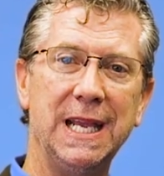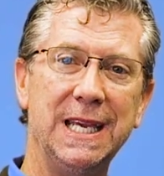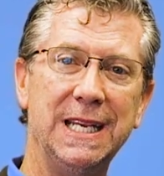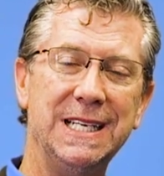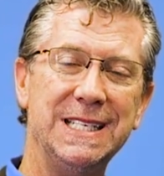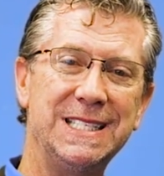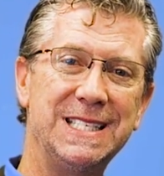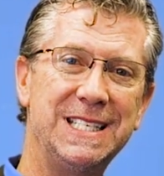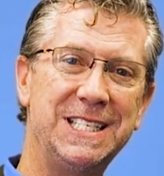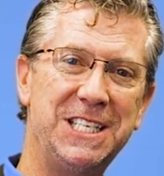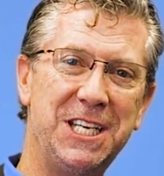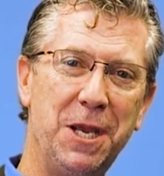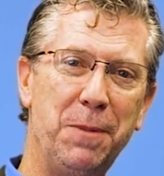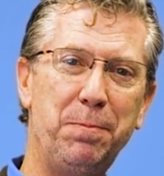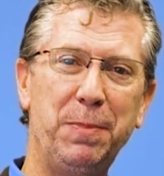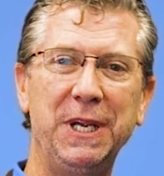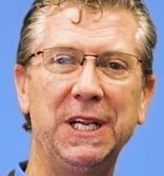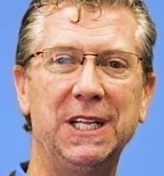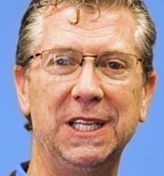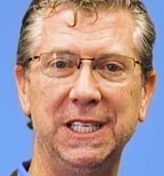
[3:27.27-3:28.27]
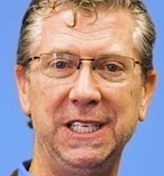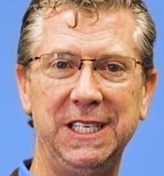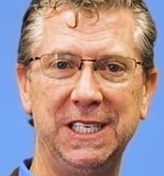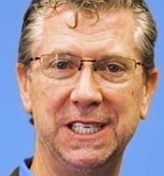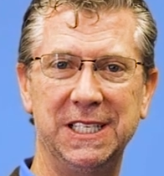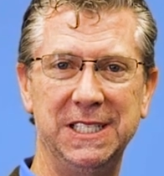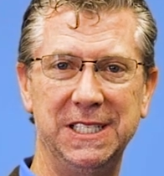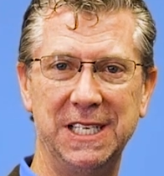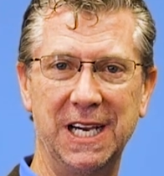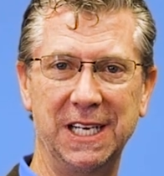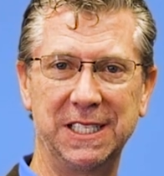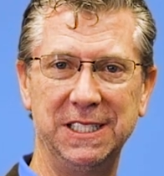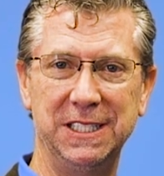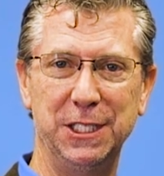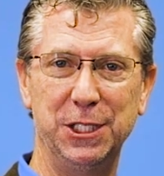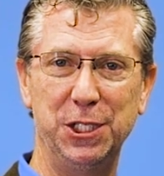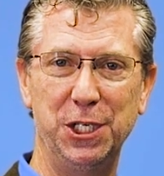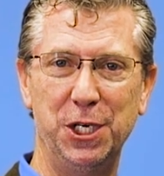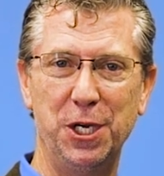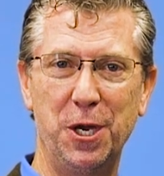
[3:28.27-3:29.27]
It is typically
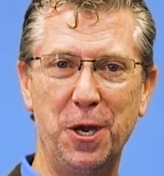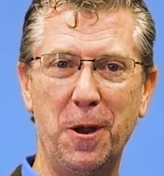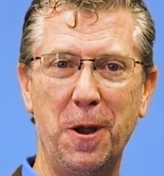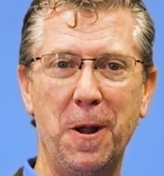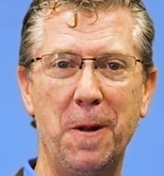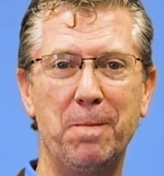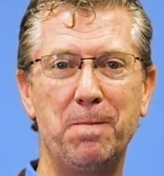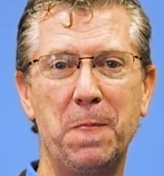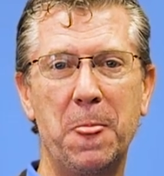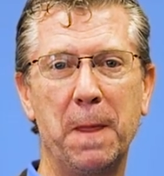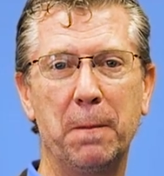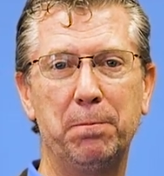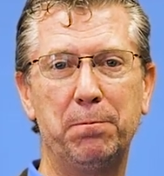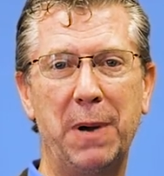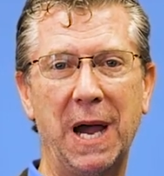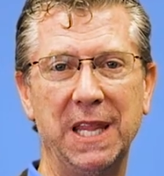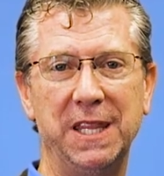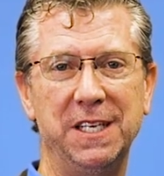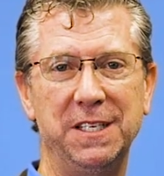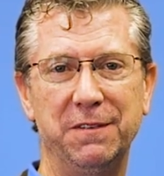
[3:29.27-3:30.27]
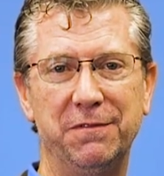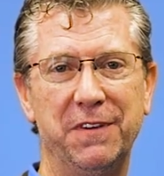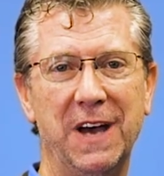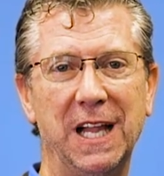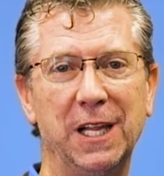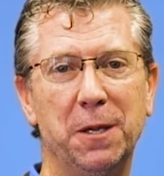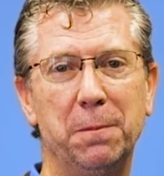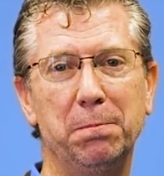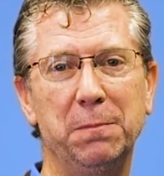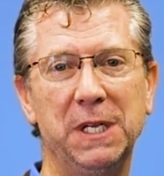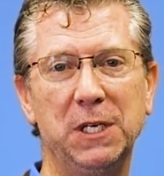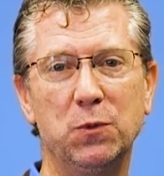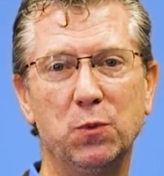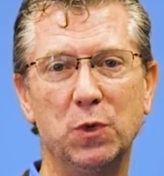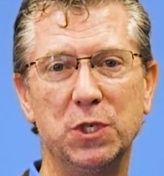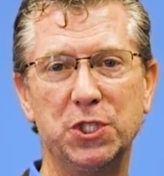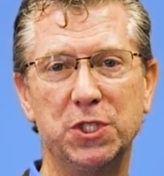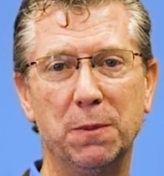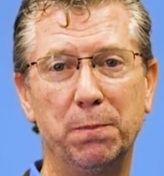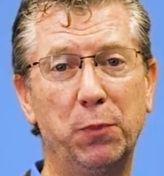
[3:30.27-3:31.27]
conducted by the development
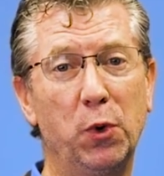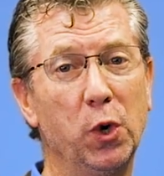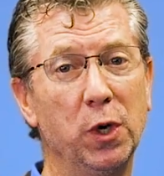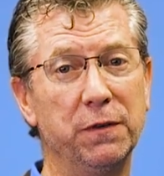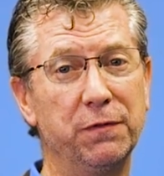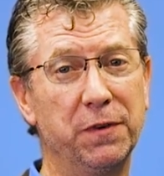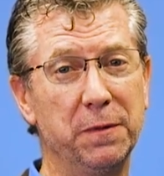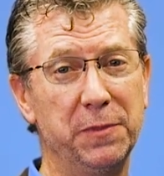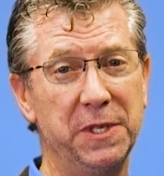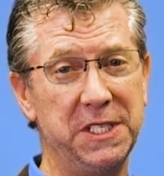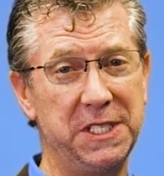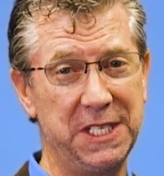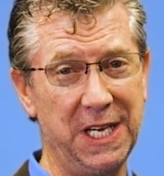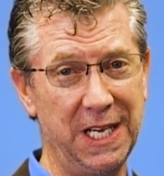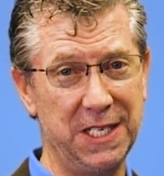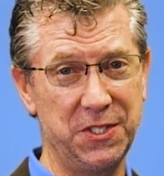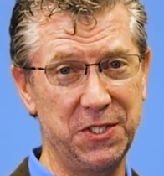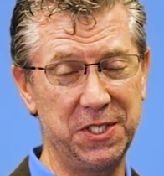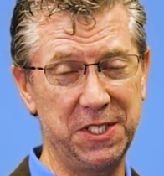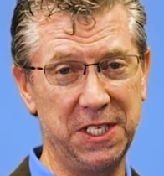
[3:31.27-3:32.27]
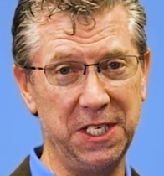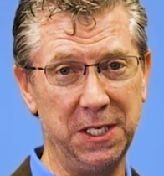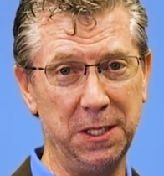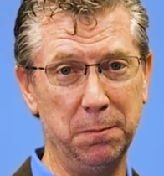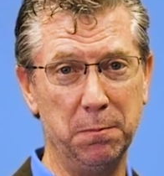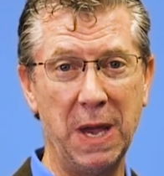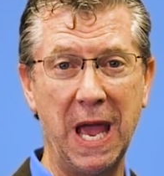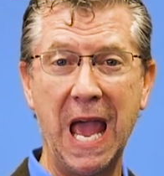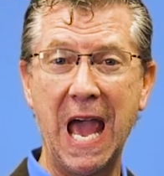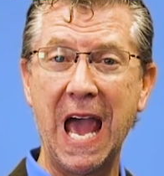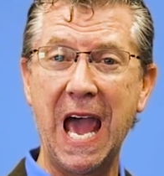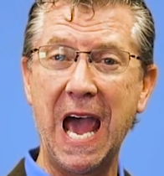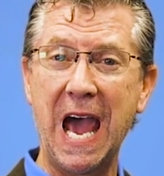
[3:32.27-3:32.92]
with support from the test team.